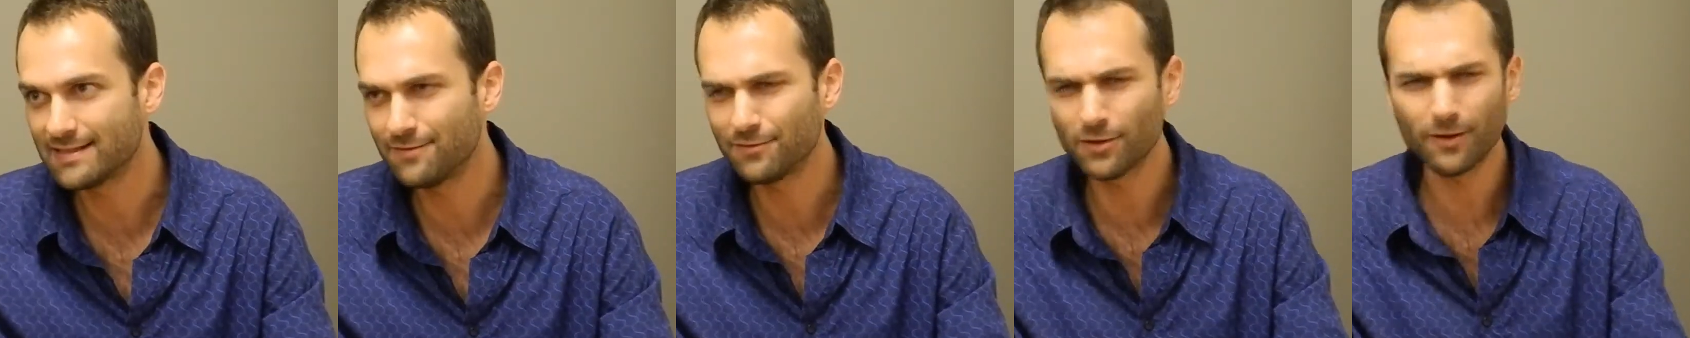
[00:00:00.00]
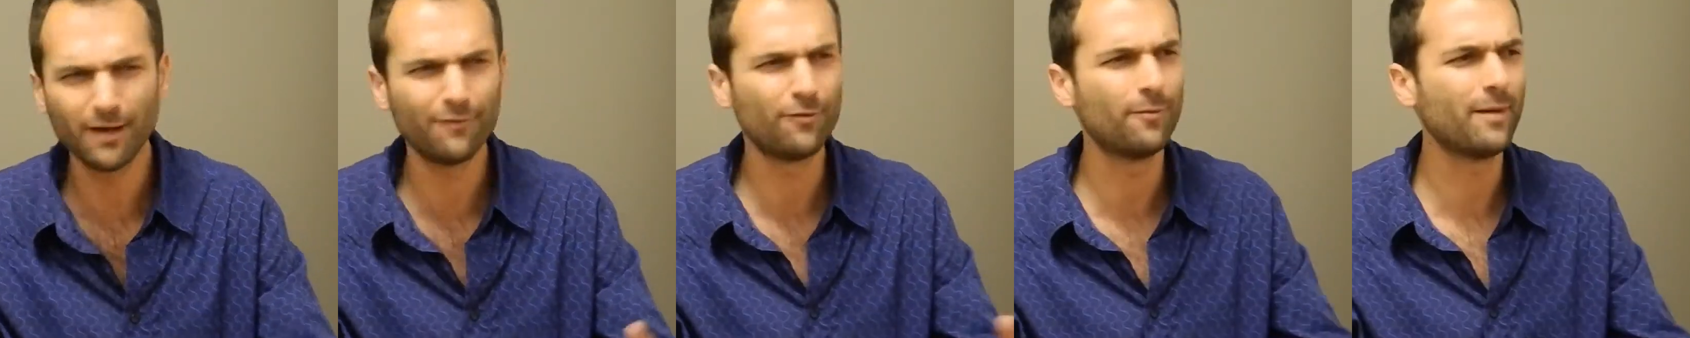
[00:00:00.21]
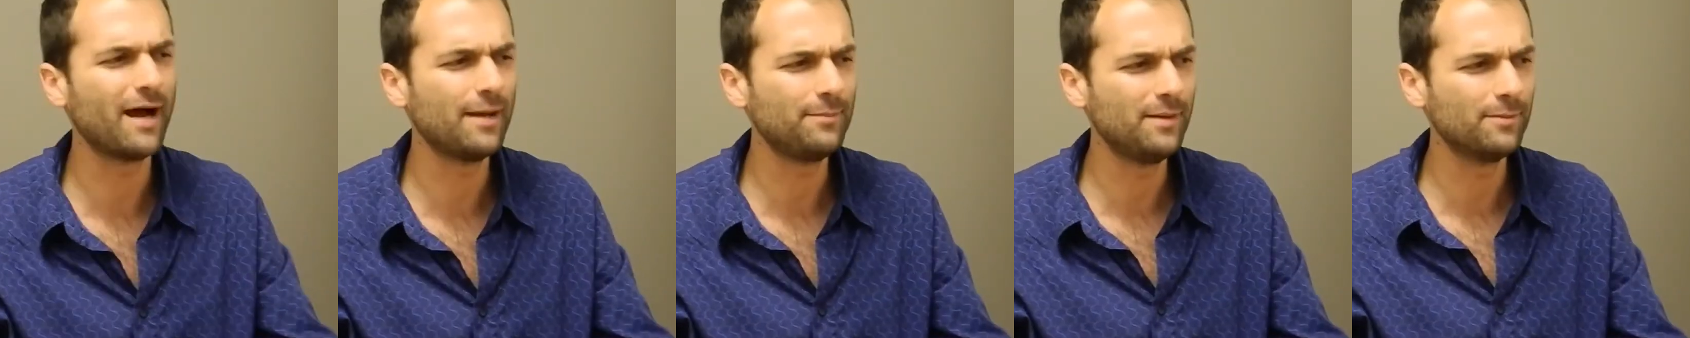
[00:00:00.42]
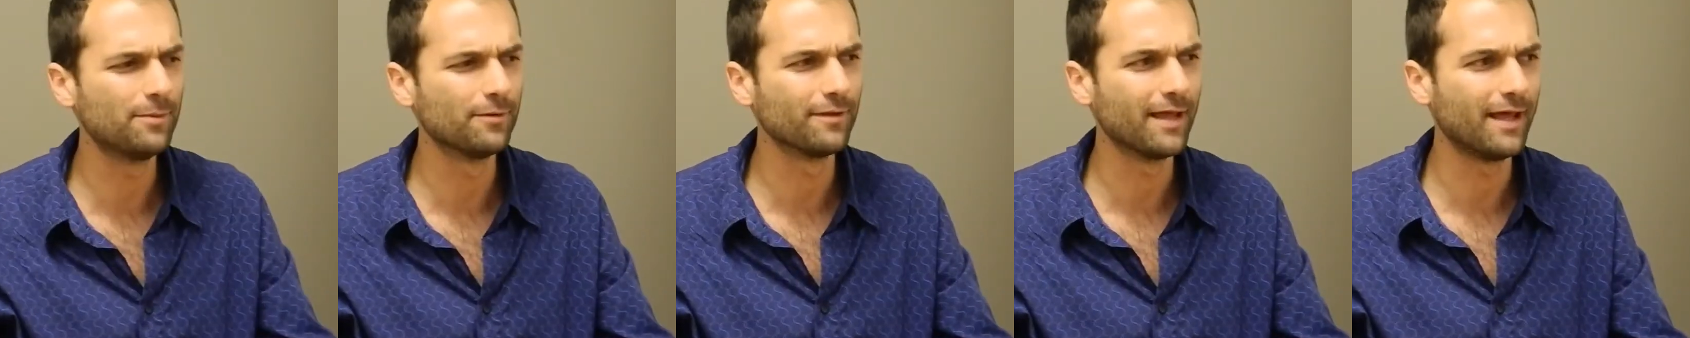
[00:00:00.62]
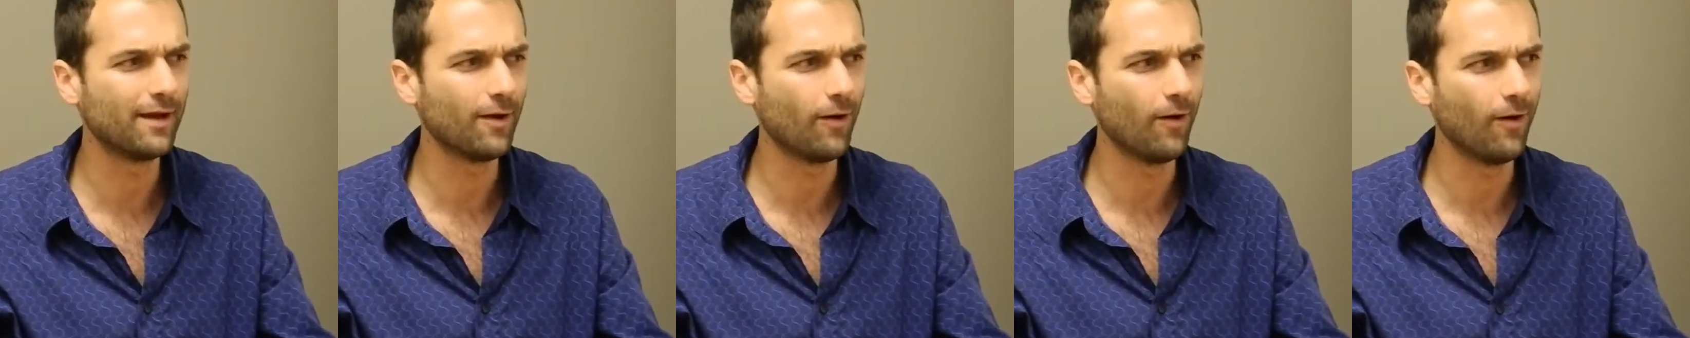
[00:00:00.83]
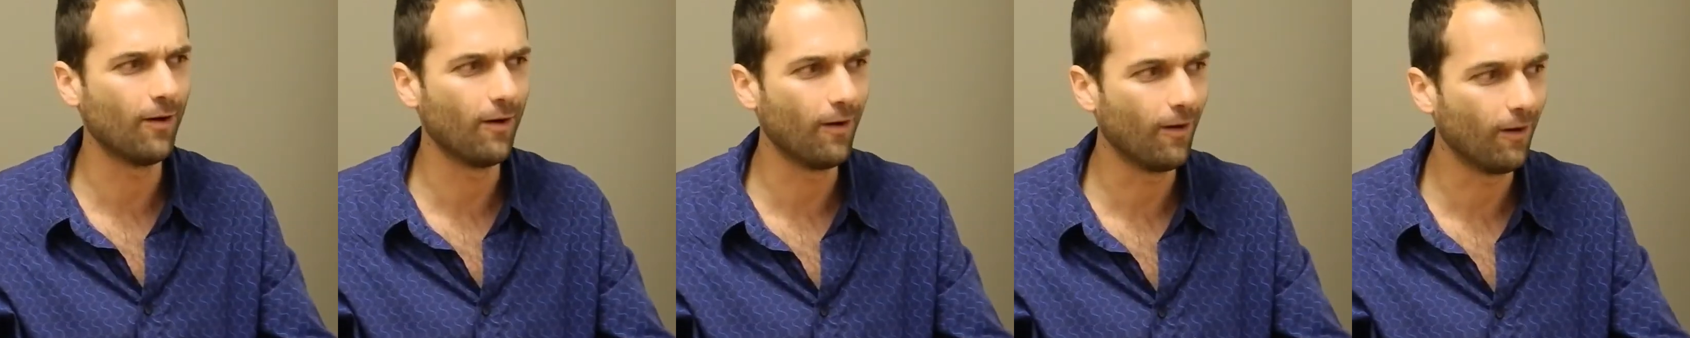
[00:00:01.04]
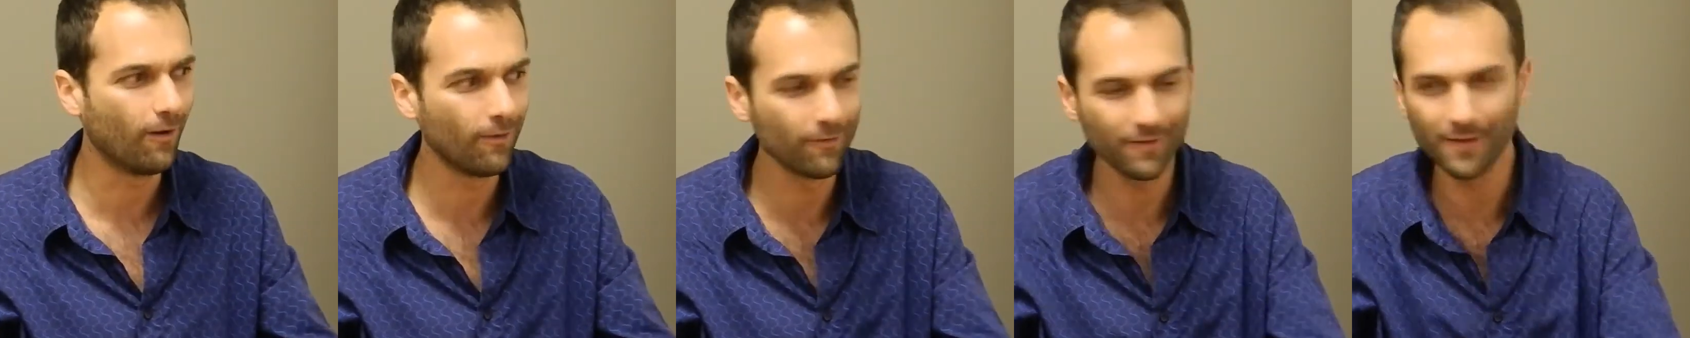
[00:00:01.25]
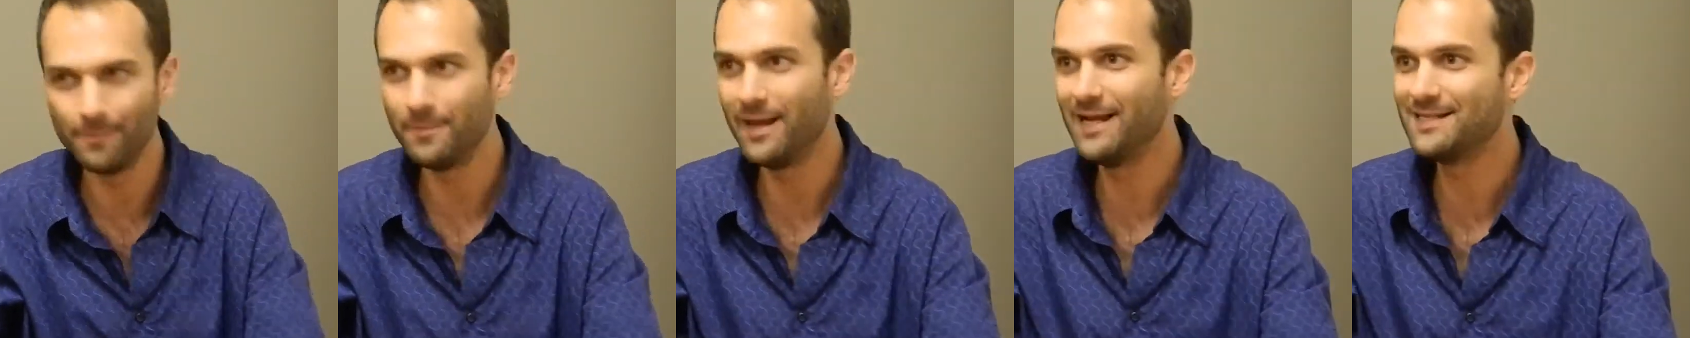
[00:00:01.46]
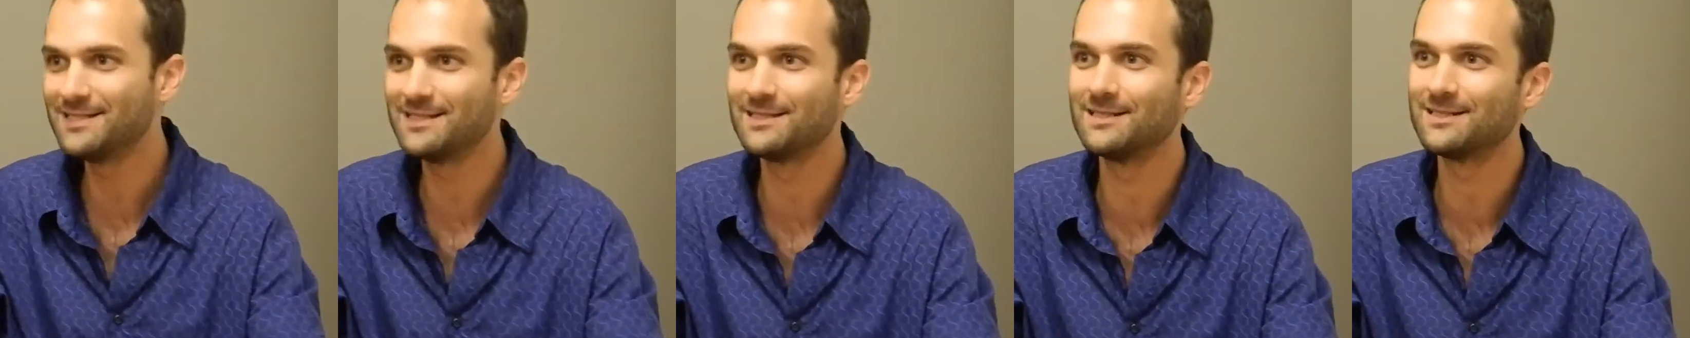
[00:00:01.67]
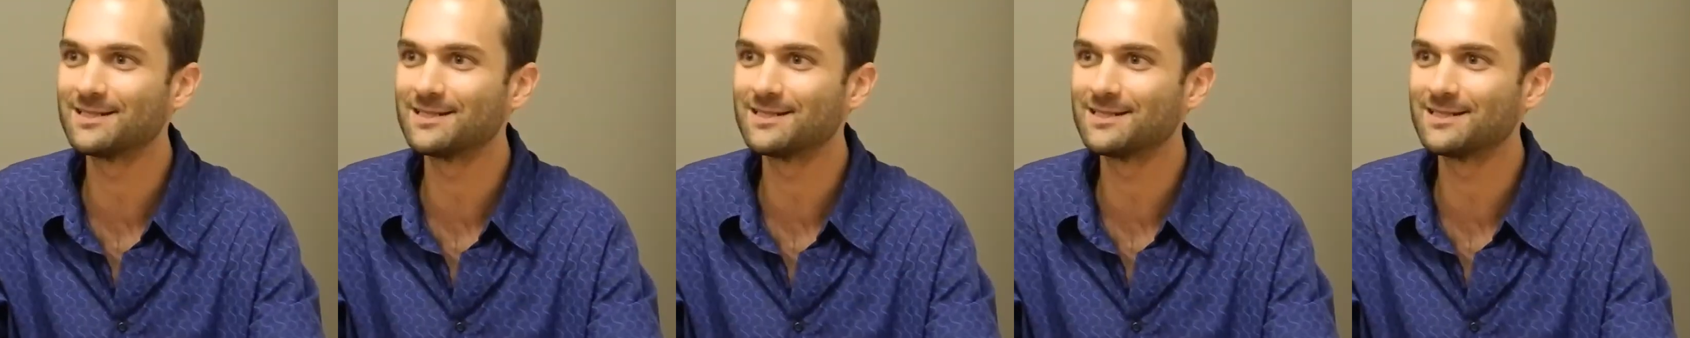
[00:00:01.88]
Even though I remind people that all the amazing